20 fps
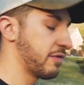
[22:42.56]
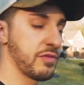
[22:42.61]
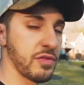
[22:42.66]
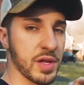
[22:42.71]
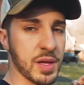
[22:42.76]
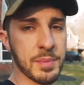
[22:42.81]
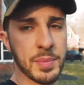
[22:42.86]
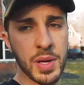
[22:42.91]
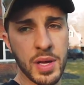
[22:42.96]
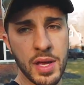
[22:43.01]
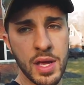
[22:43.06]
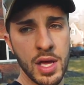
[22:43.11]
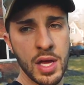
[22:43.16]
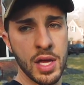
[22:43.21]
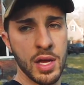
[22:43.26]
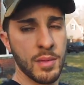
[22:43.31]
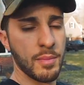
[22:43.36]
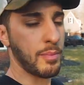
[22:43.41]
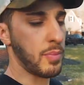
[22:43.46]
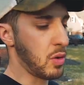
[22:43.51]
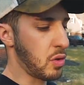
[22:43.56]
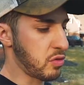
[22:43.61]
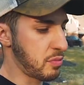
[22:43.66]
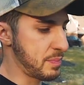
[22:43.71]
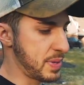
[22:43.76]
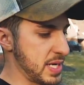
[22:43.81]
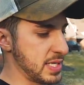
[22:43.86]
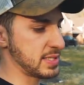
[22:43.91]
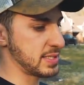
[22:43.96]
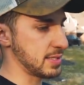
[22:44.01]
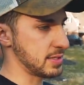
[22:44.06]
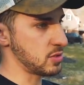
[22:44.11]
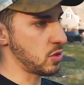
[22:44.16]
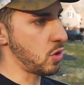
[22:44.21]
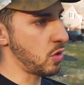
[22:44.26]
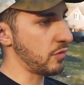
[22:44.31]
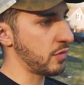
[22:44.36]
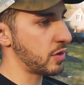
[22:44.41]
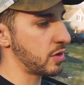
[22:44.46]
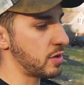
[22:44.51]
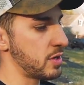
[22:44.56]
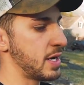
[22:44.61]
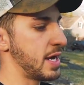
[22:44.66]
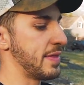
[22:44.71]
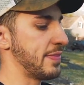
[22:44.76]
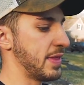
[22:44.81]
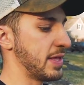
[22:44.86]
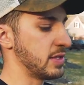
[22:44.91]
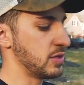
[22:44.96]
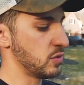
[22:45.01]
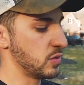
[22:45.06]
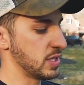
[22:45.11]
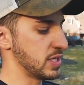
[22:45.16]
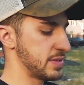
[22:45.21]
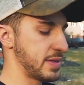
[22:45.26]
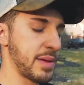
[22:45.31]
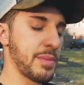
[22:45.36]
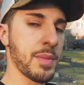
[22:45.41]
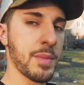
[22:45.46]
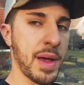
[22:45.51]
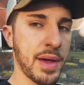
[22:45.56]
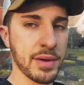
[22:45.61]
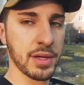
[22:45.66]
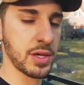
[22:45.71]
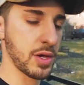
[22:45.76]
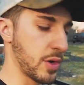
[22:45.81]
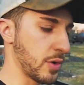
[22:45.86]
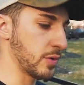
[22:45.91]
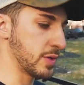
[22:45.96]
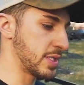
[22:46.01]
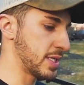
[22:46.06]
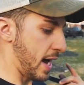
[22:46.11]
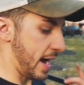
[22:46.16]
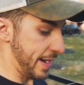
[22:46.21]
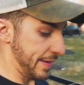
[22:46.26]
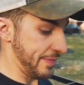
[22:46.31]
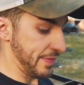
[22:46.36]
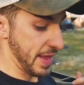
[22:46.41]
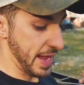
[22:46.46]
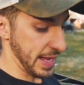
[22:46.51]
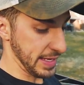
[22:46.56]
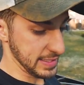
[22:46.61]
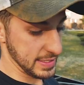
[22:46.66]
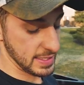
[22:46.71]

flip both pieces over and then do the same amount of coats on that